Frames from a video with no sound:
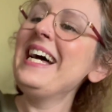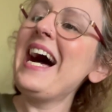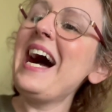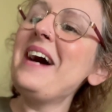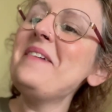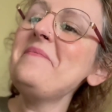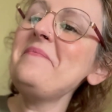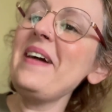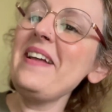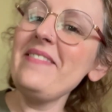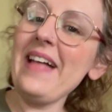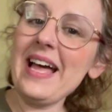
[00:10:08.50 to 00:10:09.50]

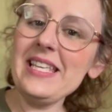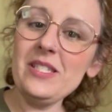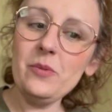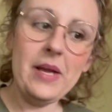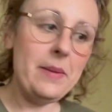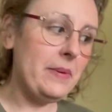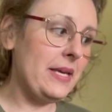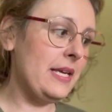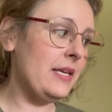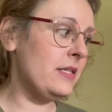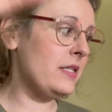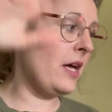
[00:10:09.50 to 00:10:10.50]
My last WIP
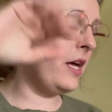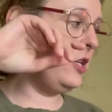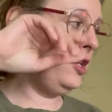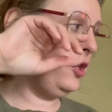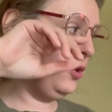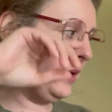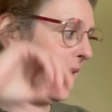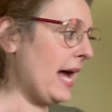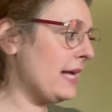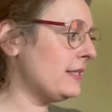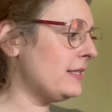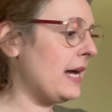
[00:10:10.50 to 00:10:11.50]
is a new
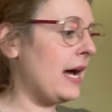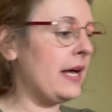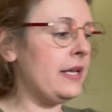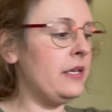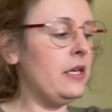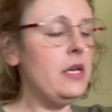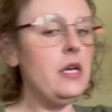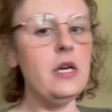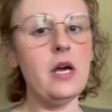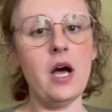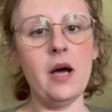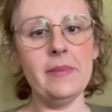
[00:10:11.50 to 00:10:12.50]
cast on.
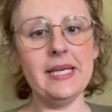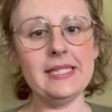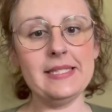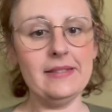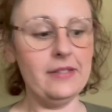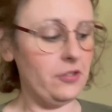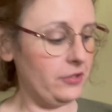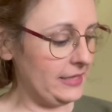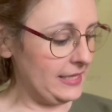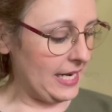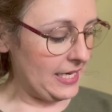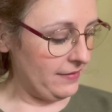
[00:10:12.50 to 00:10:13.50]
It's
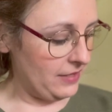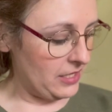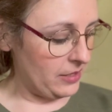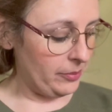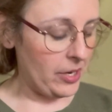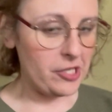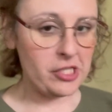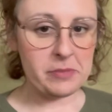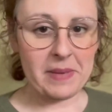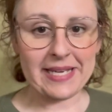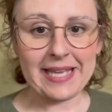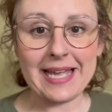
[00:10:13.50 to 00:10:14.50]
literally not even in a project
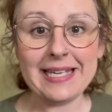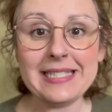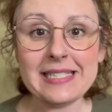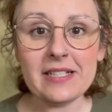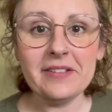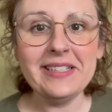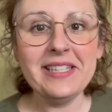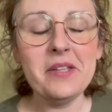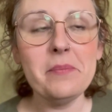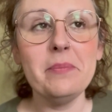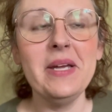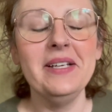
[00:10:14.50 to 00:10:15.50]
bag yet. It's still in
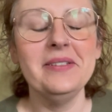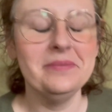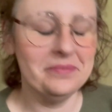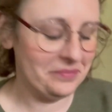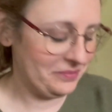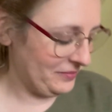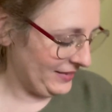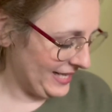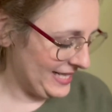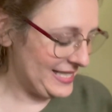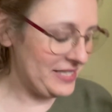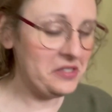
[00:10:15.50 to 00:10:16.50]
the
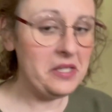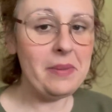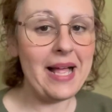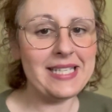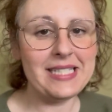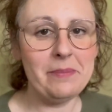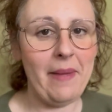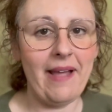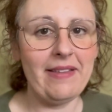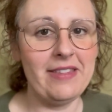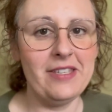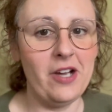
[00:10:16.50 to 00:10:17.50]
plastic
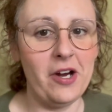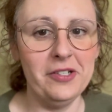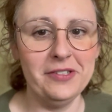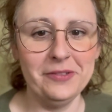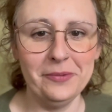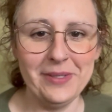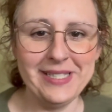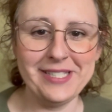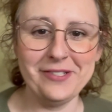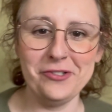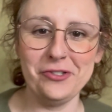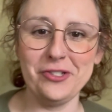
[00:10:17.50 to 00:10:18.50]
bag that the yarn
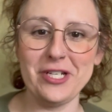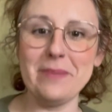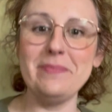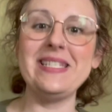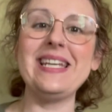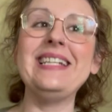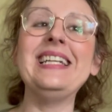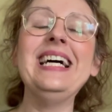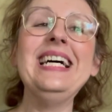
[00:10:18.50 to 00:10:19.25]
was shipped in.